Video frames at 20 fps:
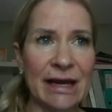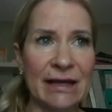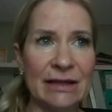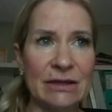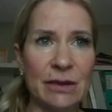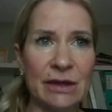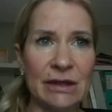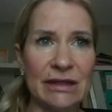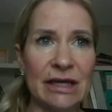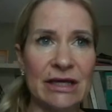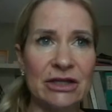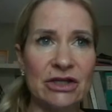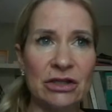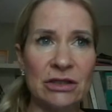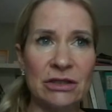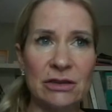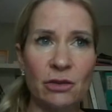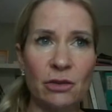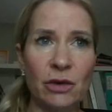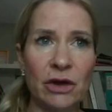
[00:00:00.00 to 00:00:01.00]

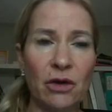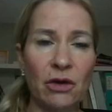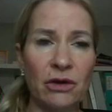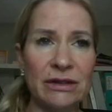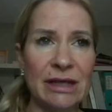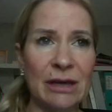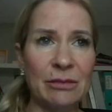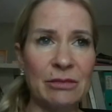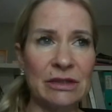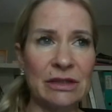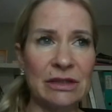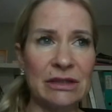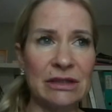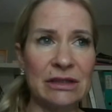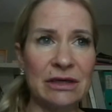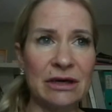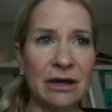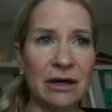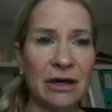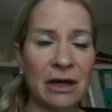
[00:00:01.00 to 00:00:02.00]
expectations and we're not tempted
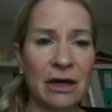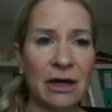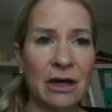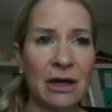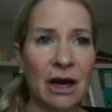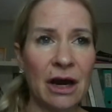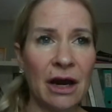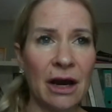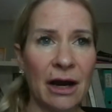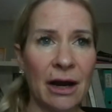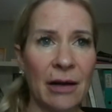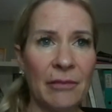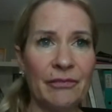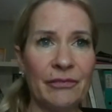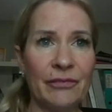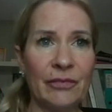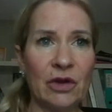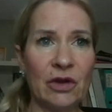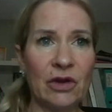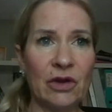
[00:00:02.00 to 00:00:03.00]
to
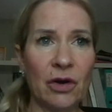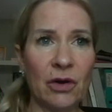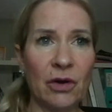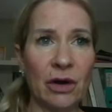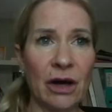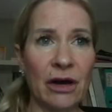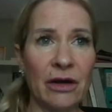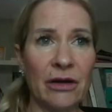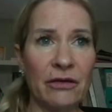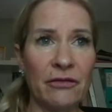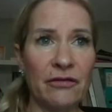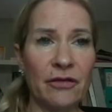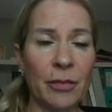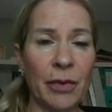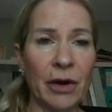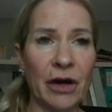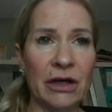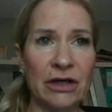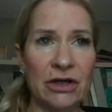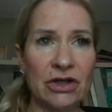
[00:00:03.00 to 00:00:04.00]
kind of
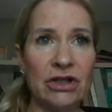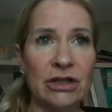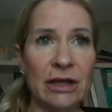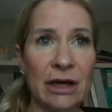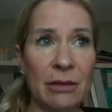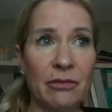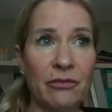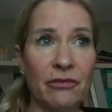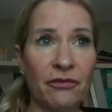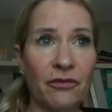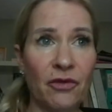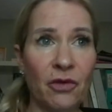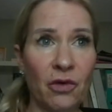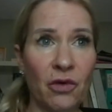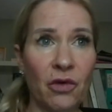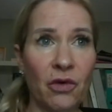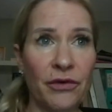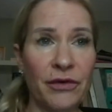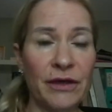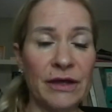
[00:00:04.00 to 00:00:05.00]
punish them
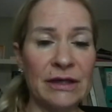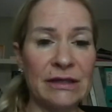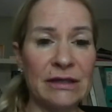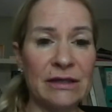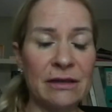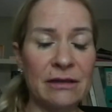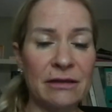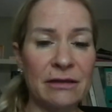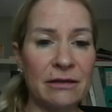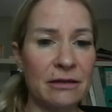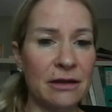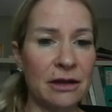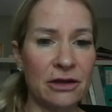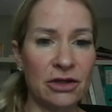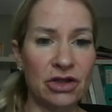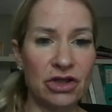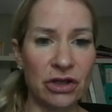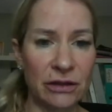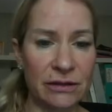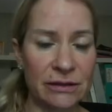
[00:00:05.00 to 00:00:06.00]
for things that
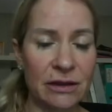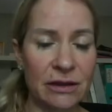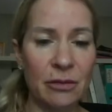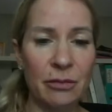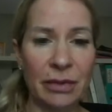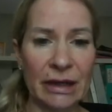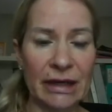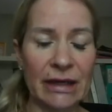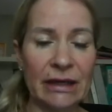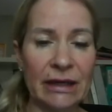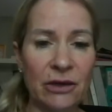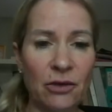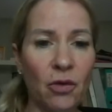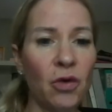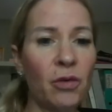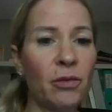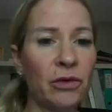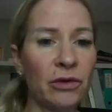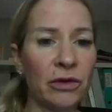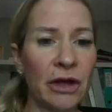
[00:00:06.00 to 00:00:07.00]
are just completely
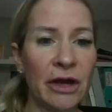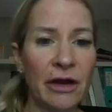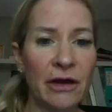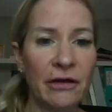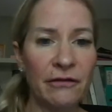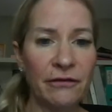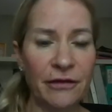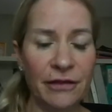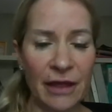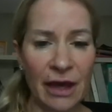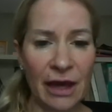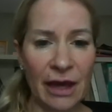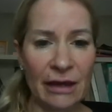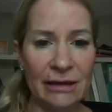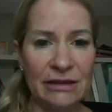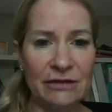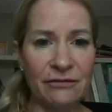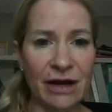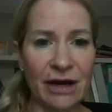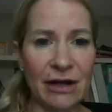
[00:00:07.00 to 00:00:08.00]
normal for
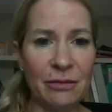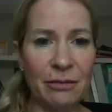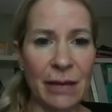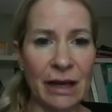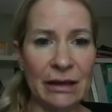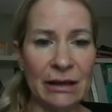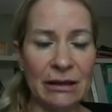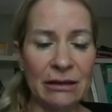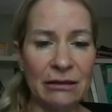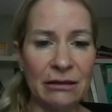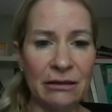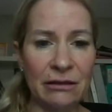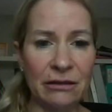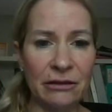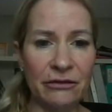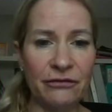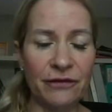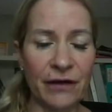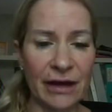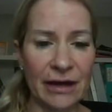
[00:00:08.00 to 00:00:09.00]
their developmental
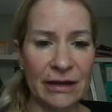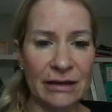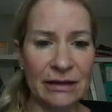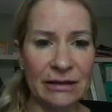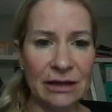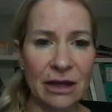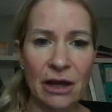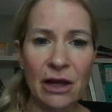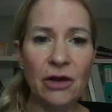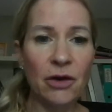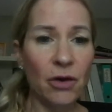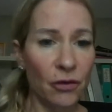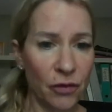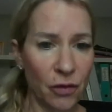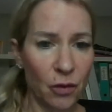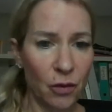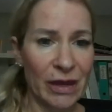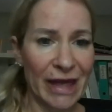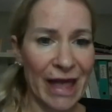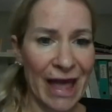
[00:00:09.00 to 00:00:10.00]
phase. Not
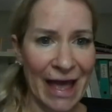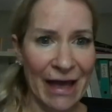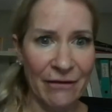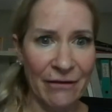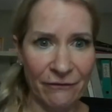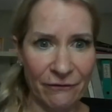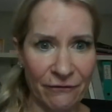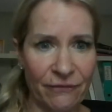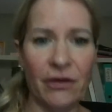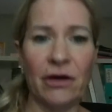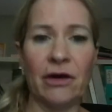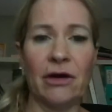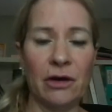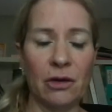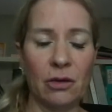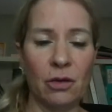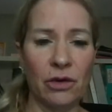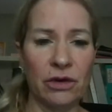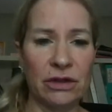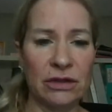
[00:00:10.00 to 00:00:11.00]
that we
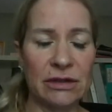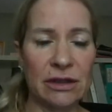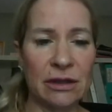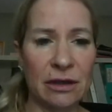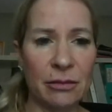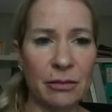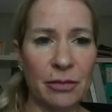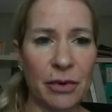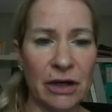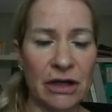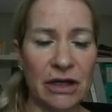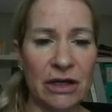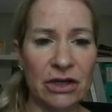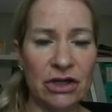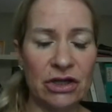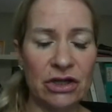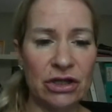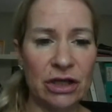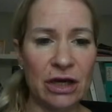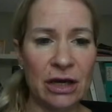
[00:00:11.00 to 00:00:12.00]
ever want to
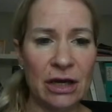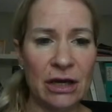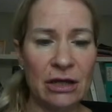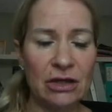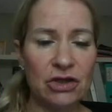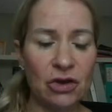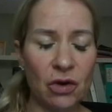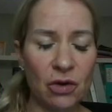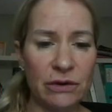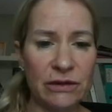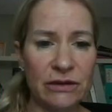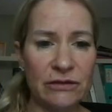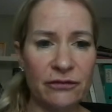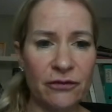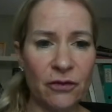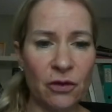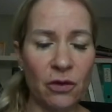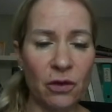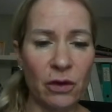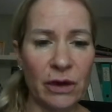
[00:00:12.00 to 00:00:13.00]
punish dogs
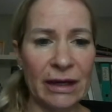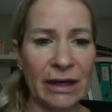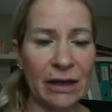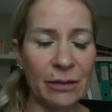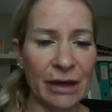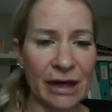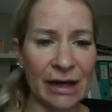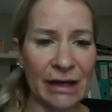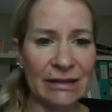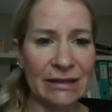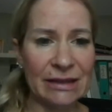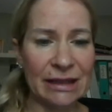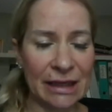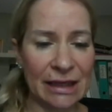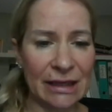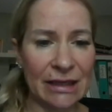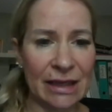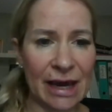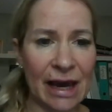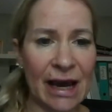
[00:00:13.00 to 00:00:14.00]
for eliminating
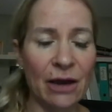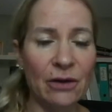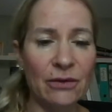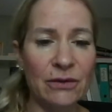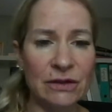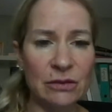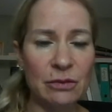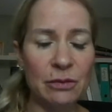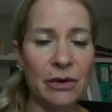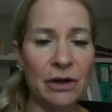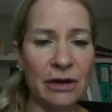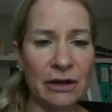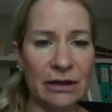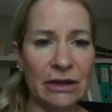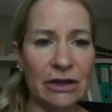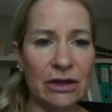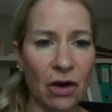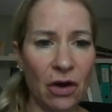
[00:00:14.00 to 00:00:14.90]
in the house, but